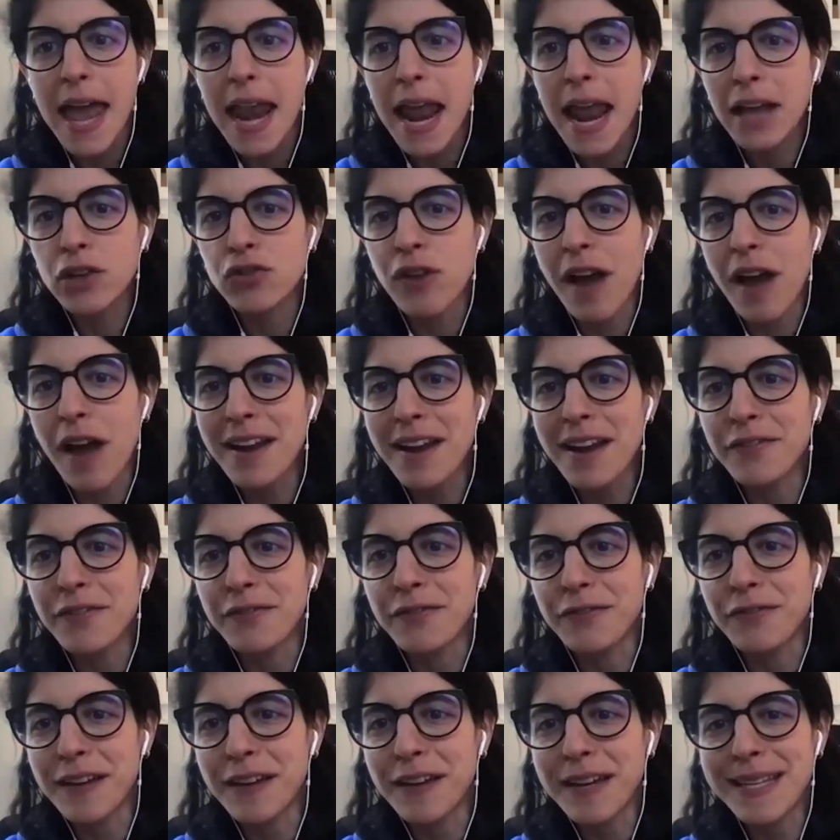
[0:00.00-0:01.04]
And I tried to
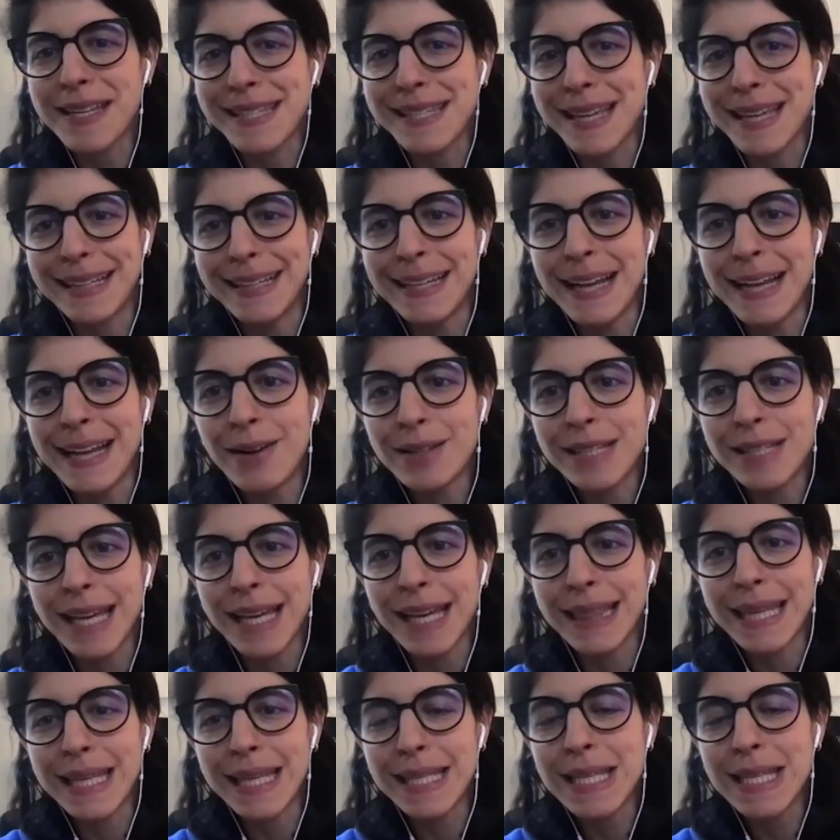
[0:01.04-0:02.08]
fix it. And I was
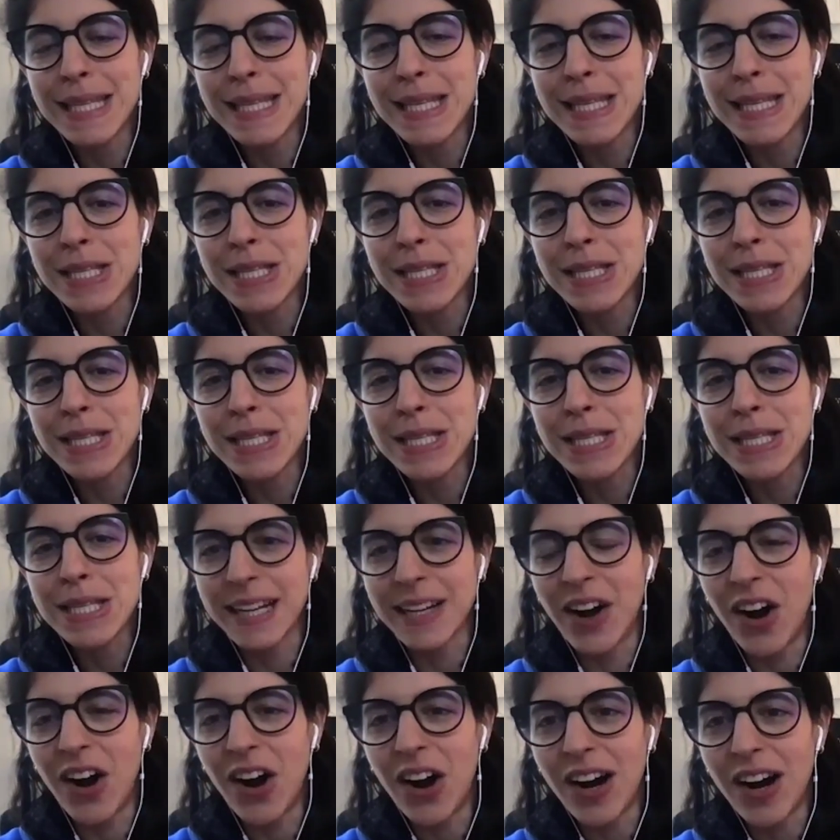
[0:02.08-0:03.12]
like, this is so
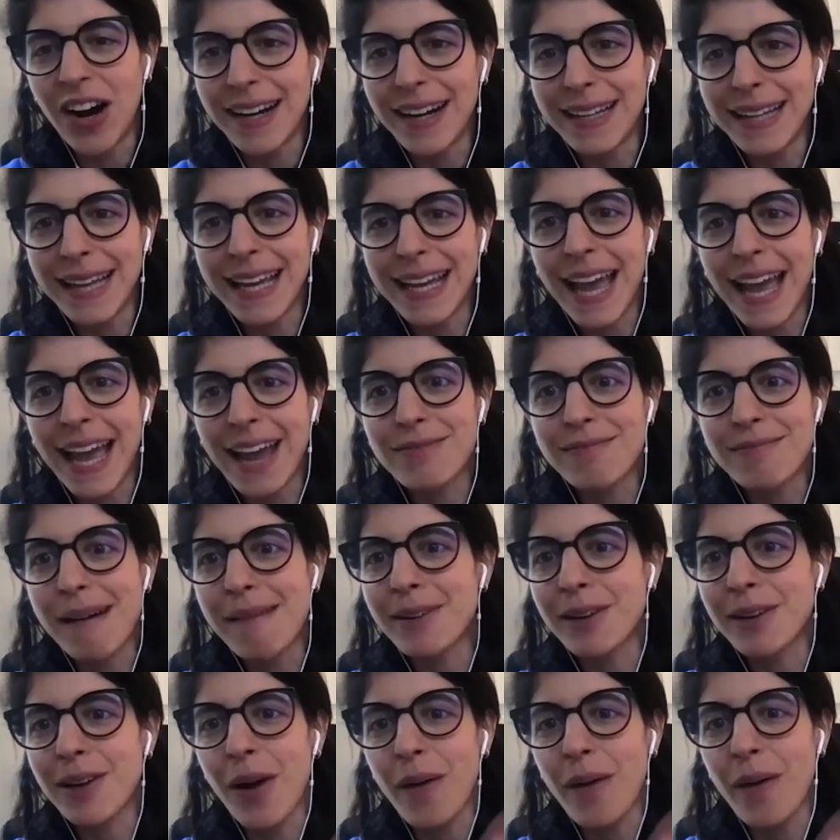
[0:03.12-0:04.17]
freaking hard. Like I
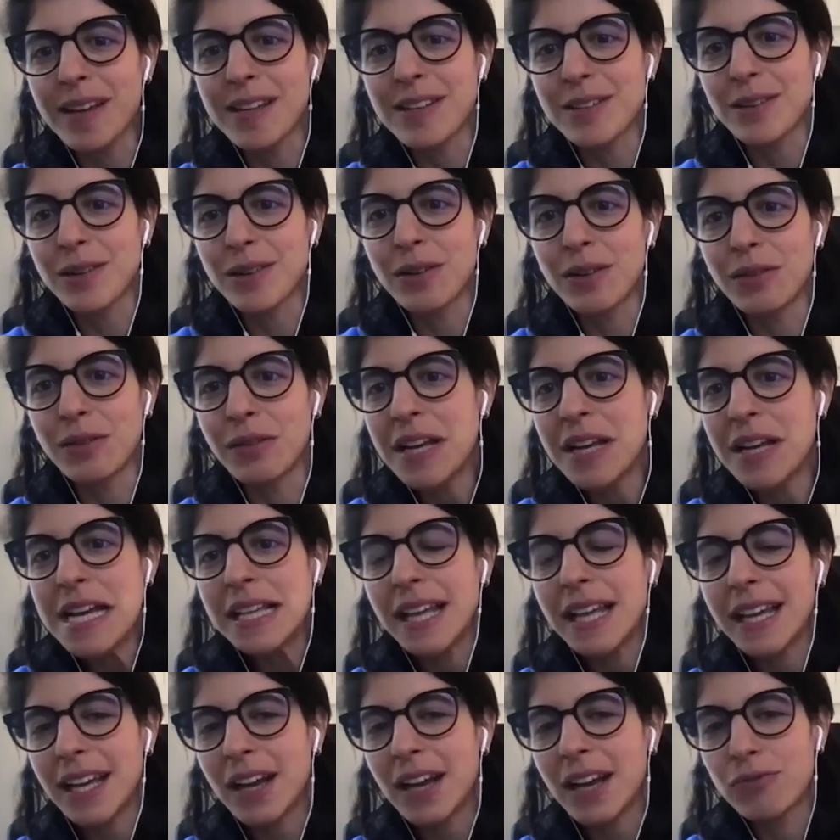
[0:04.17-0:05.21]
remember going into
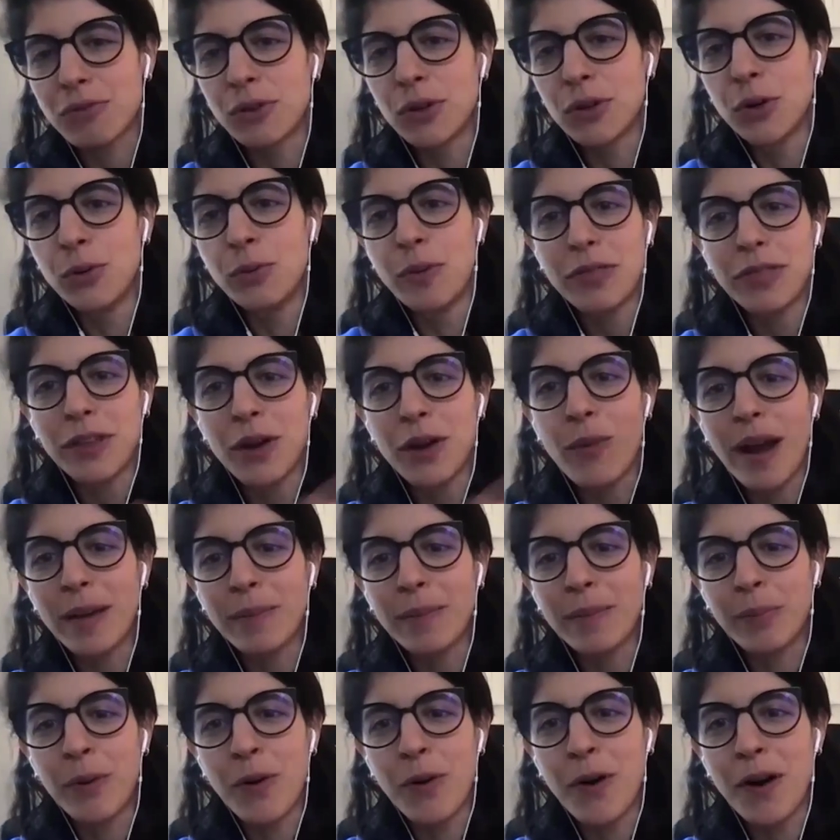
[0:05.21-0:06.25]
like a room with a
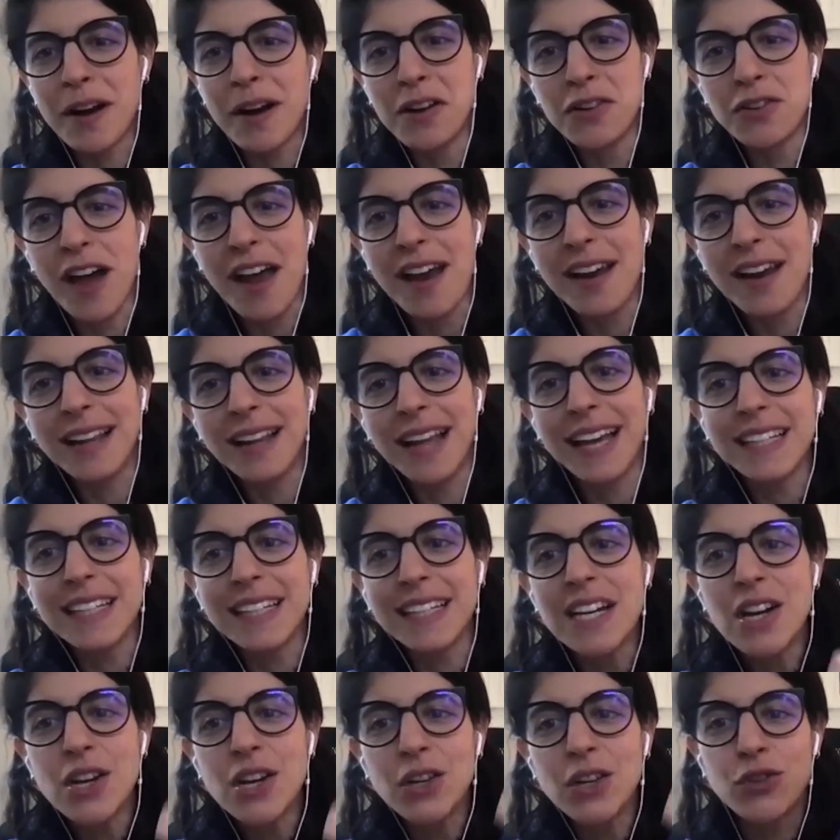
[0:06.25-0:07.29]
whiteboard and trying to like
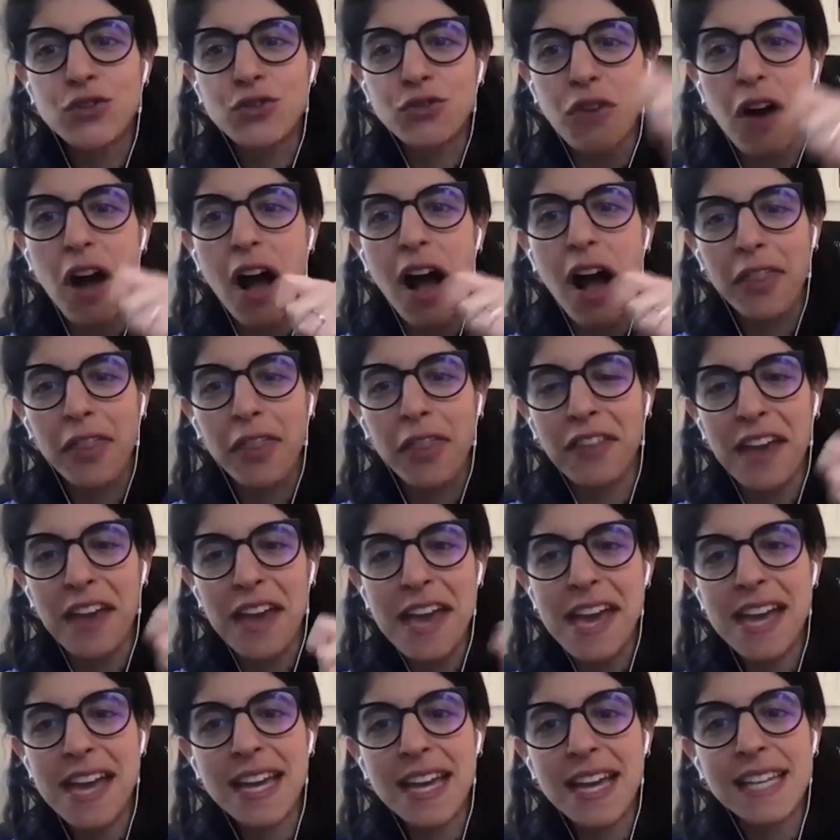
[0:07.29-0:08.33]
draw
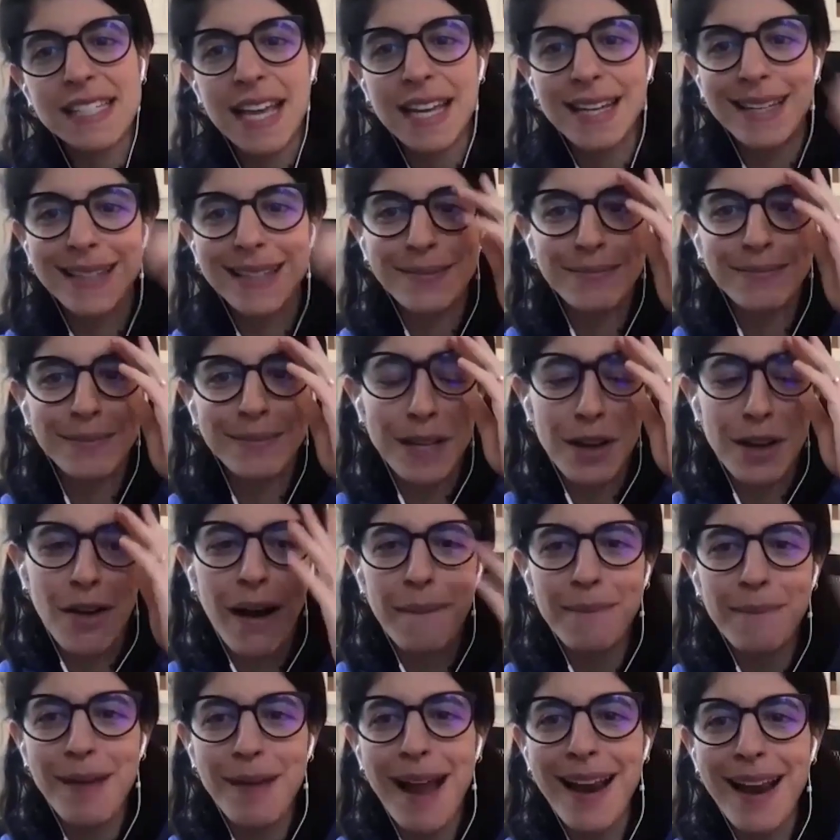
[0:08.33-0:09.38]
things. And,
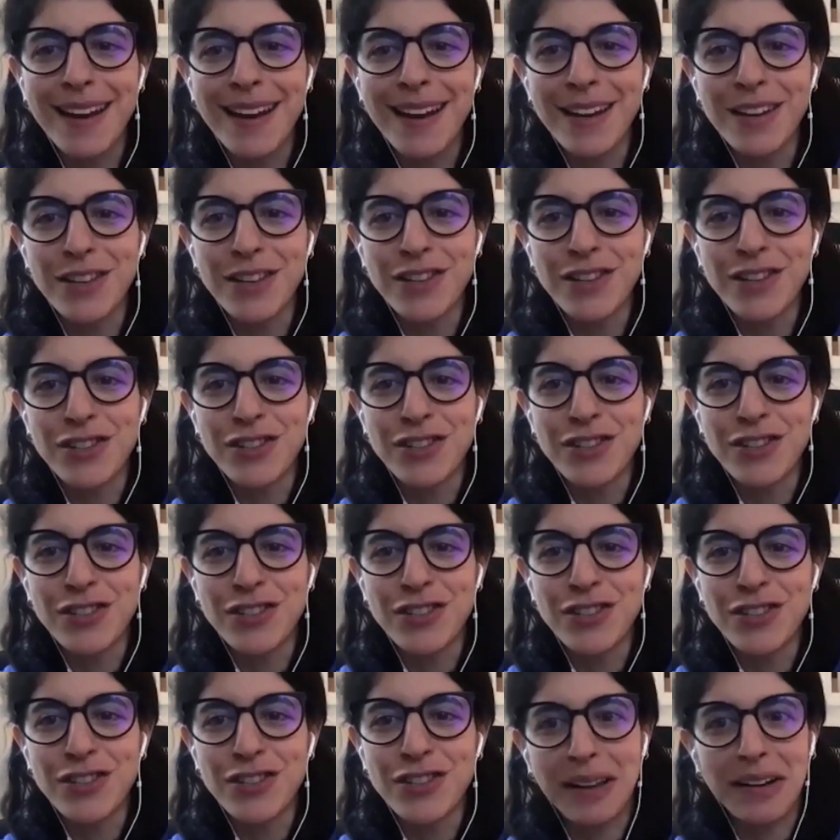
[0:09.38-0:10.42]
I'm not an engineer. And
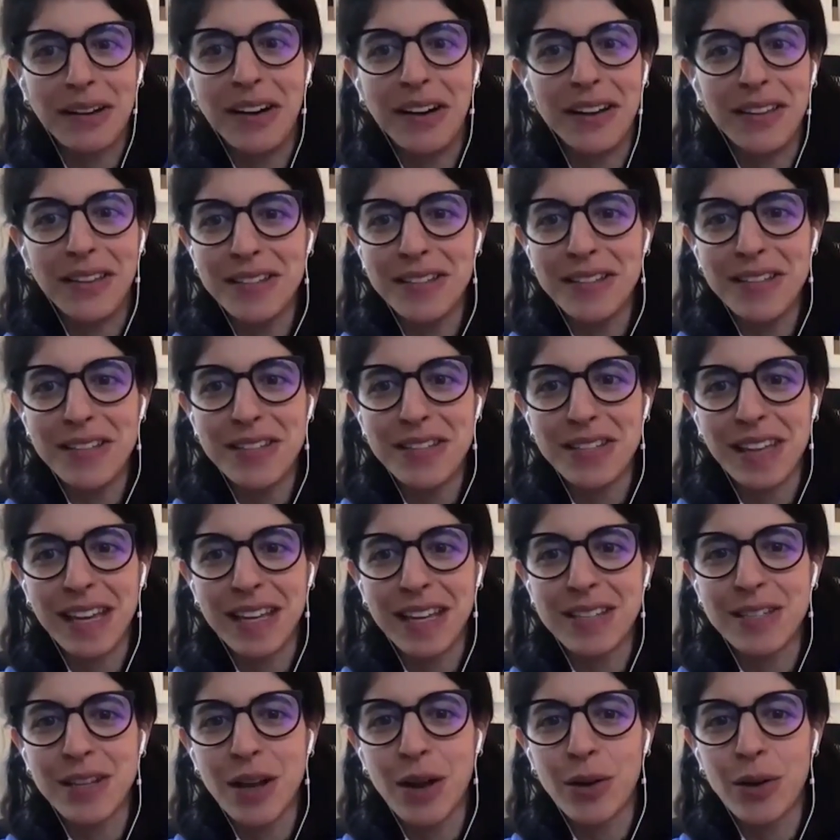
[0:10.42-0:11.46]
I'm like, oh, this is
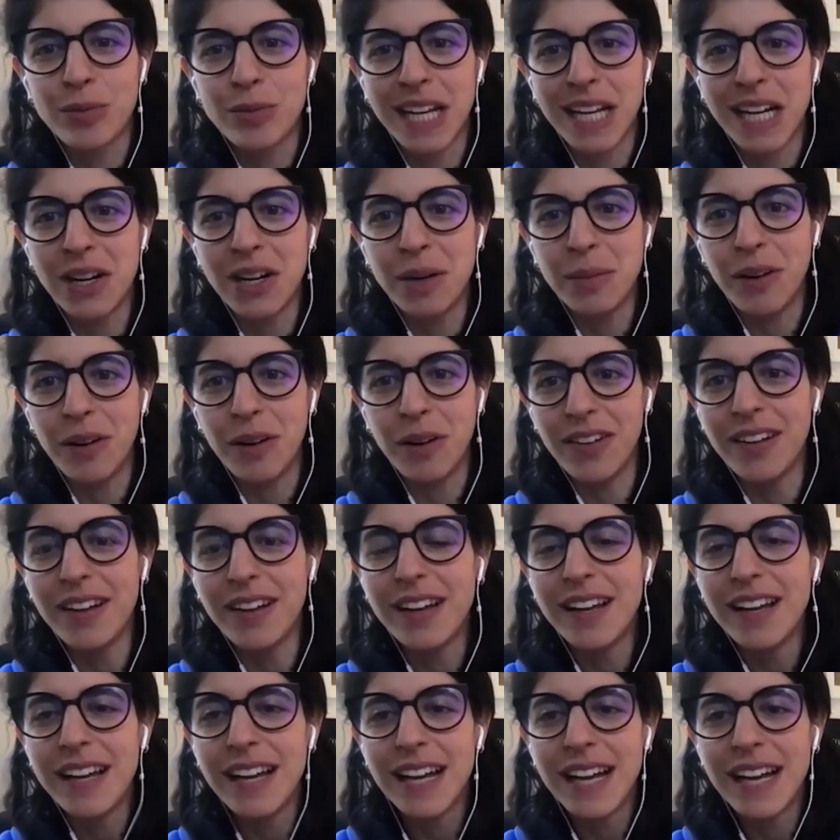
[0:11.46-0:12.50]
like so
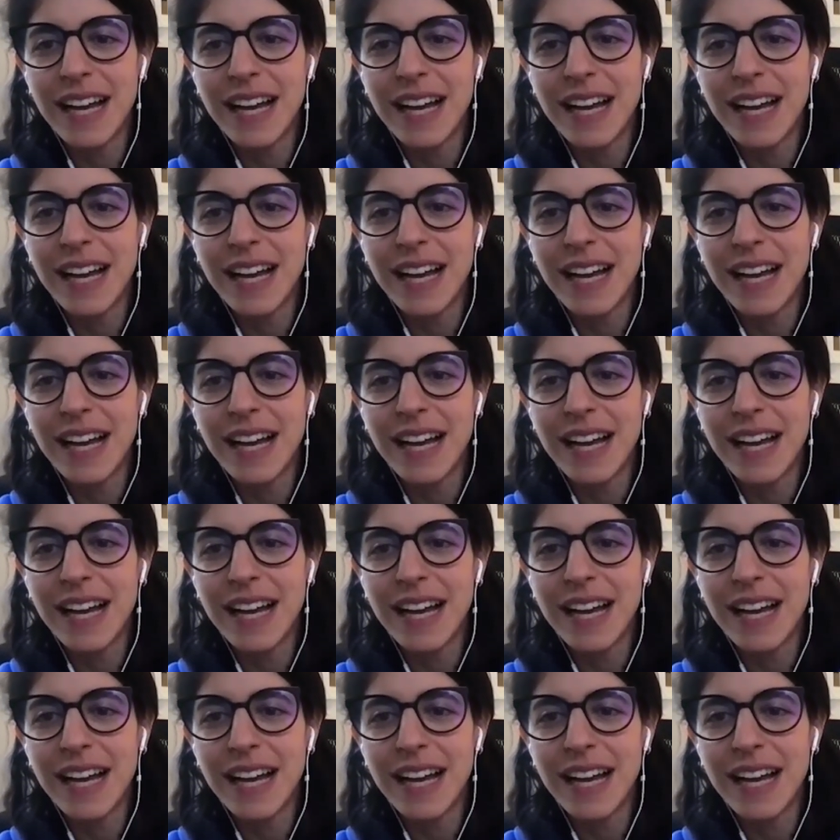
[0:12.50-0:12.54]
terrible.